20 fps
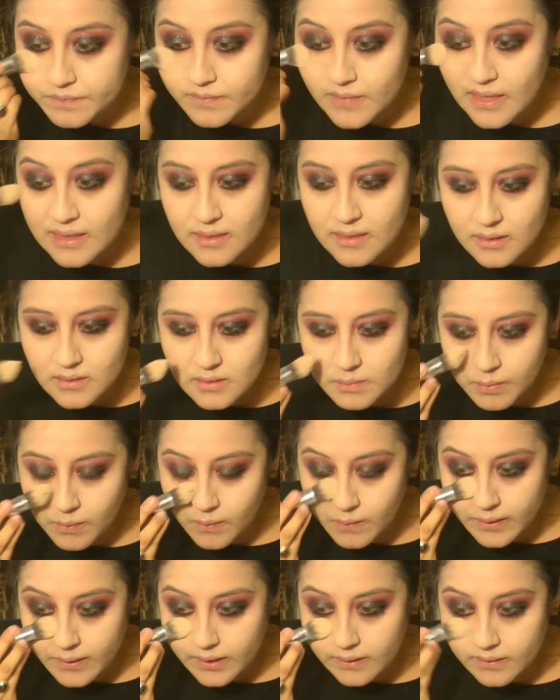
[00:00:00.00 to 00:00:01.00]
At this
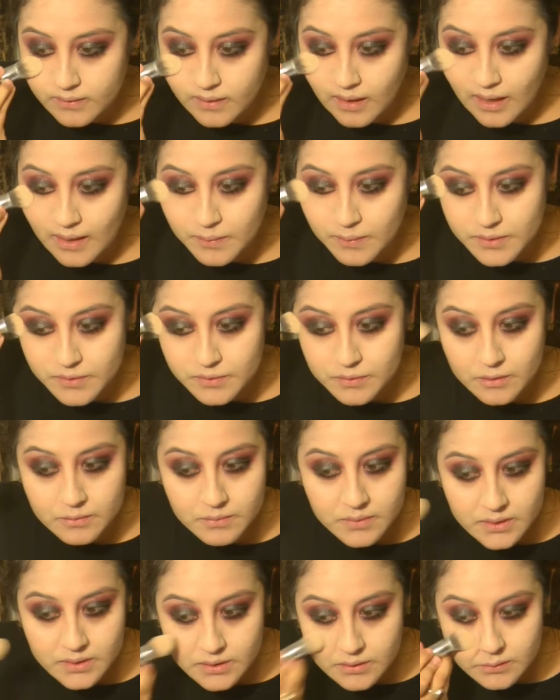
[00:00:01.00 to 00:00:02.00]
point, I would
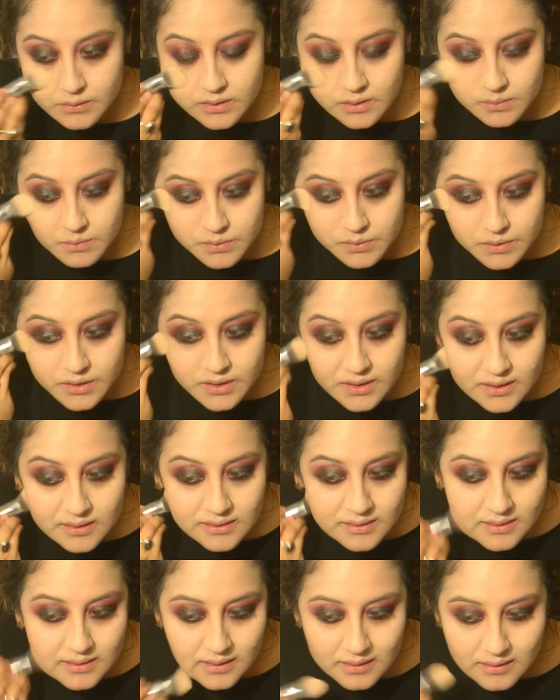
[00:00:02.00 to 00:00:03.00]
normally do some sort of
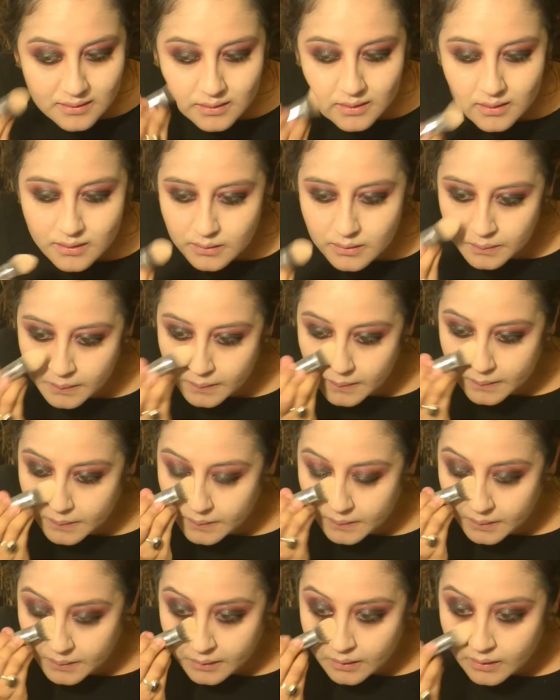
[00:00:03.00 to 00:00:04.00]
concealer,
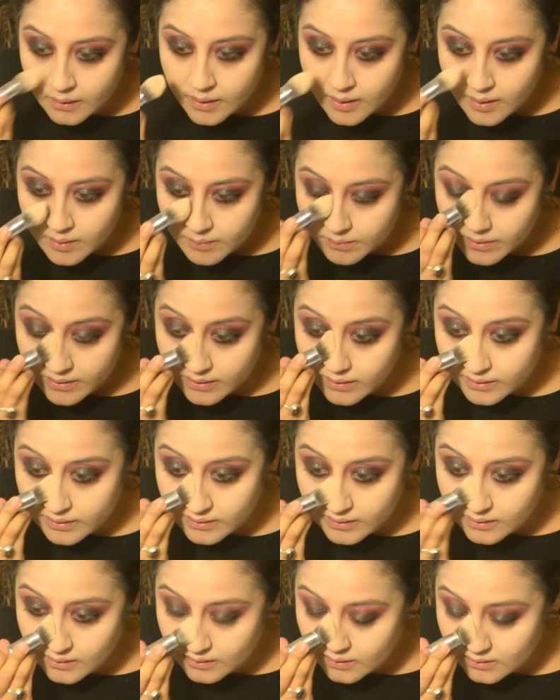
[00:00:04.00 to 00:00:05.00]
but I
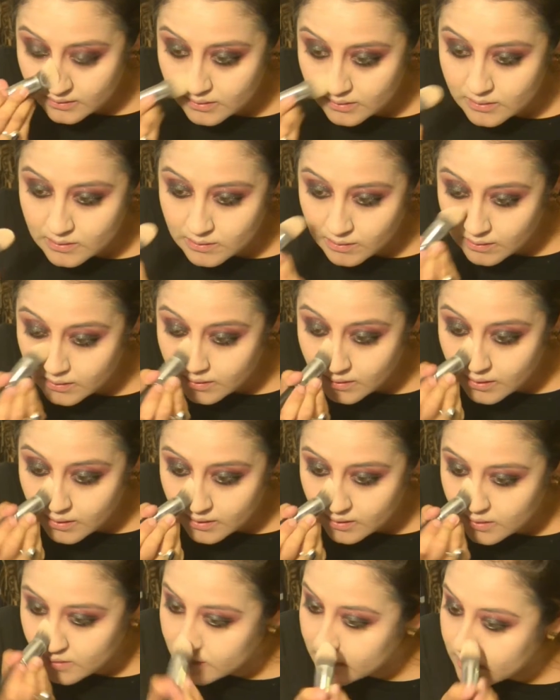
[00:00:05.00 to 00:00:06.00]
think the darker
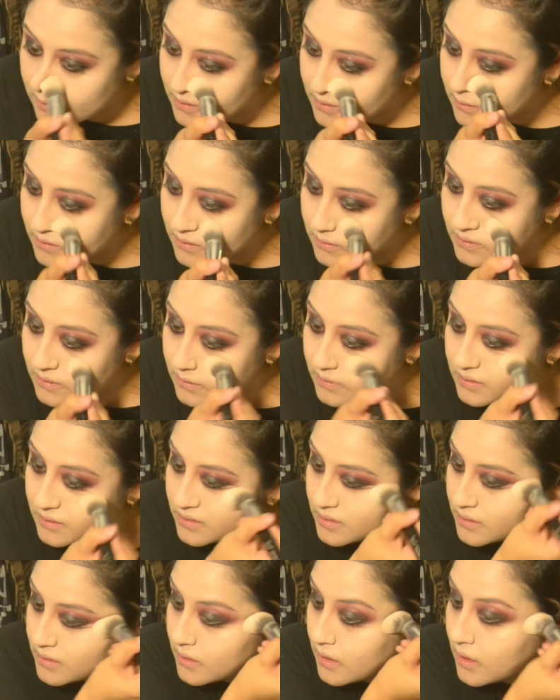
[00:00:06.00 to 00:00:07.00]
our under circles,
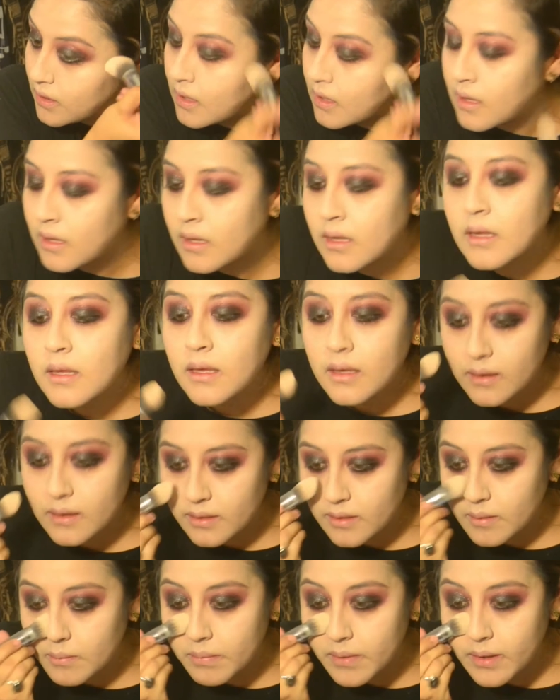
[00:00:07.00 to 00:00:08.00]

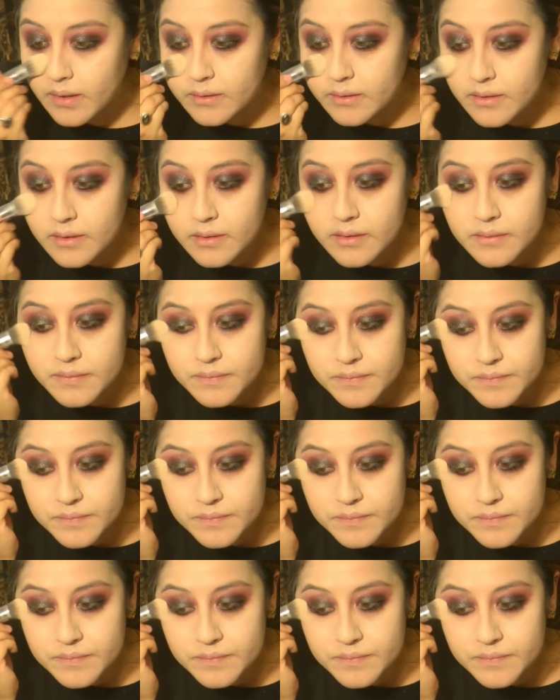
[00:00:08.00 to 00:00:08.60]
the better.